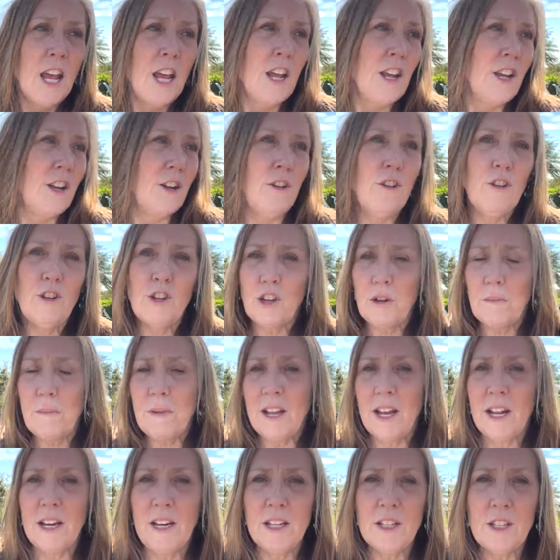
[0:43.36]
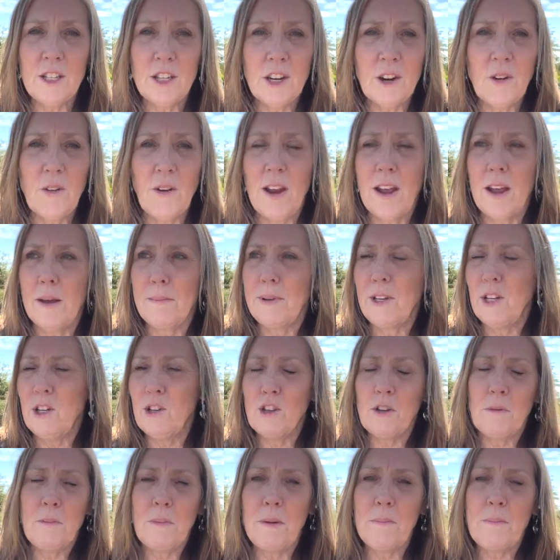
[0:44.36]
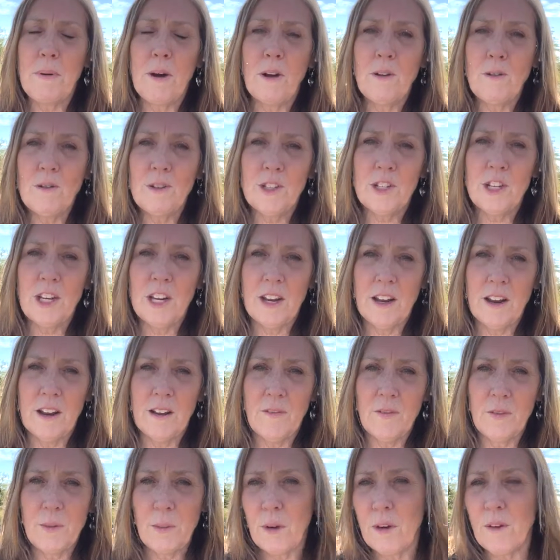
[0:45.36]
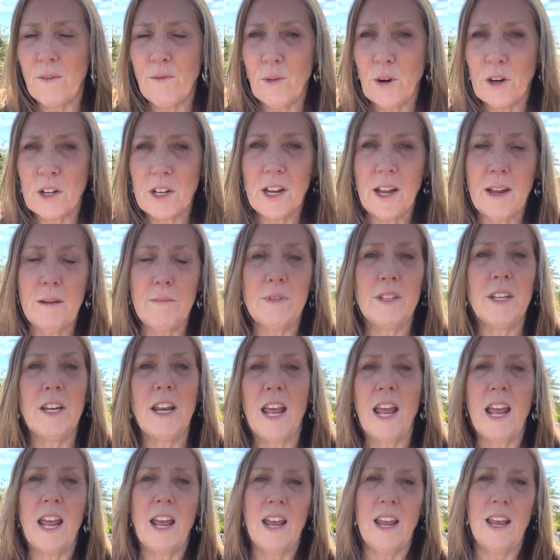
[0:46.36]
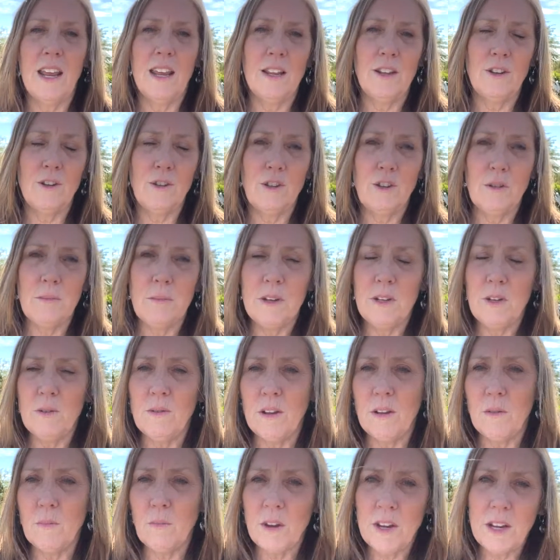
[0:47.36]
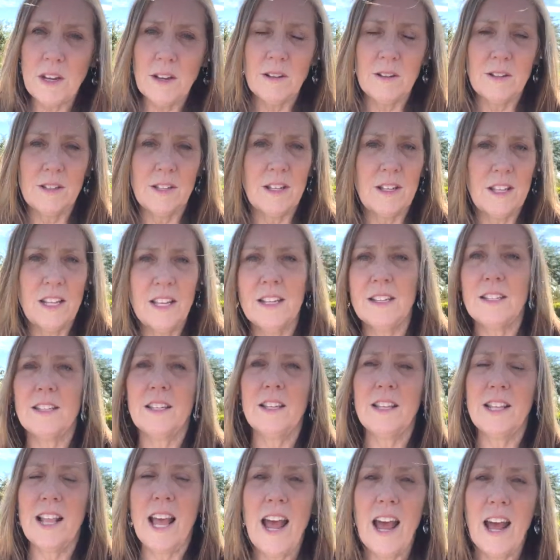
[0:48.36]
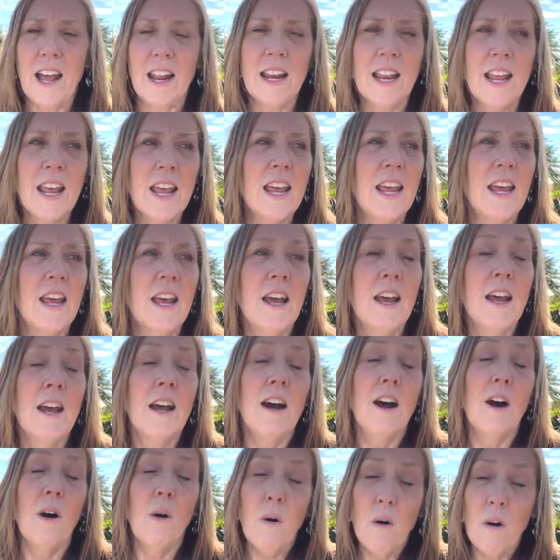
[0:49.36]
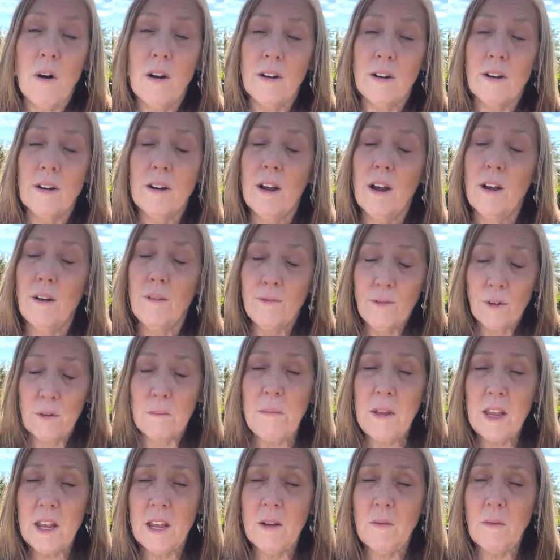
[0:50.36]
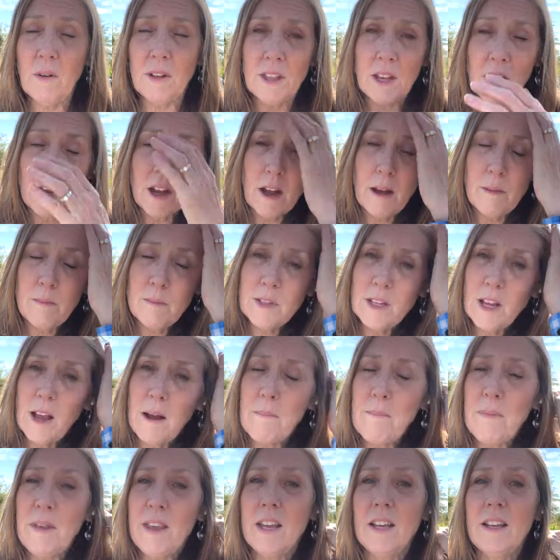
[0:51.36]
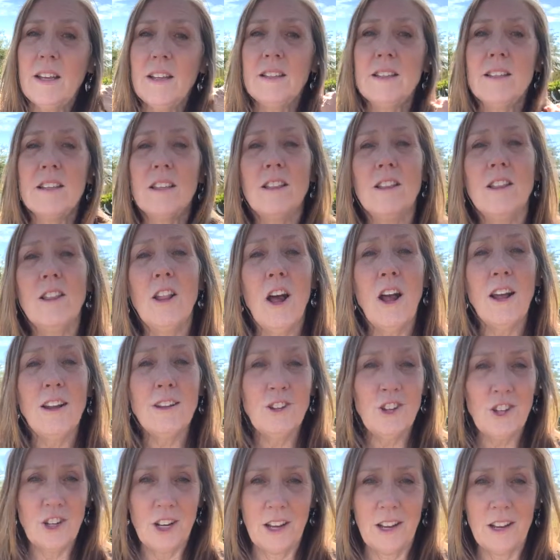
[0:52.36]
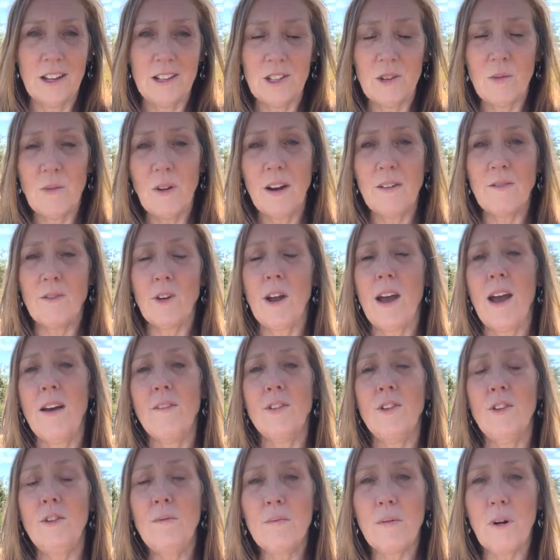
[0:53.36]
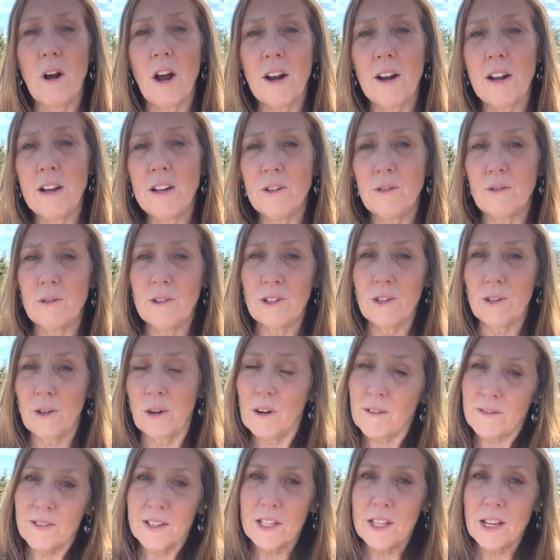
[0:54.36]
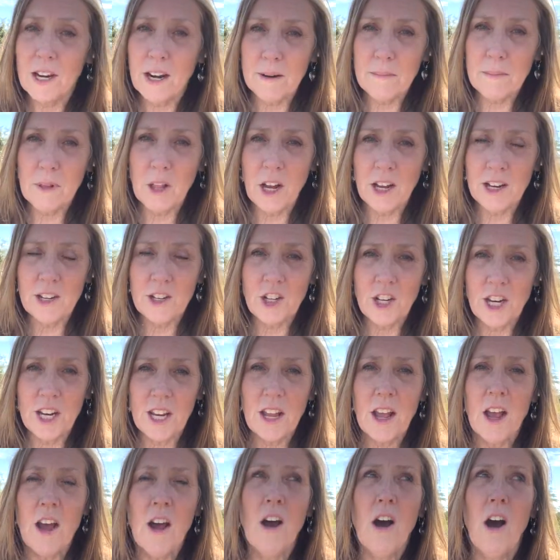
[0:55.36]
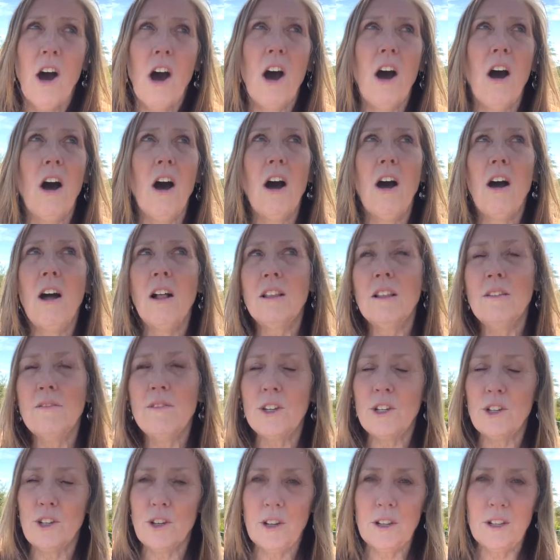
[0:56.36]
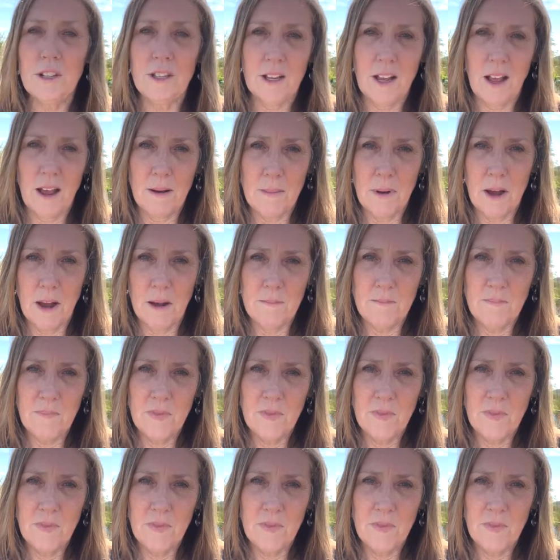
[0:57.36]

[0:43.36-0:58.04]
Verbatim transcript: you know, you should be on Instagram and you should be posting three or four times a day and you should be doing reels and this and that. Or for me, one that comes up is launching. So whenever I have a new product or a service that I'm launching, all of the shoulds come up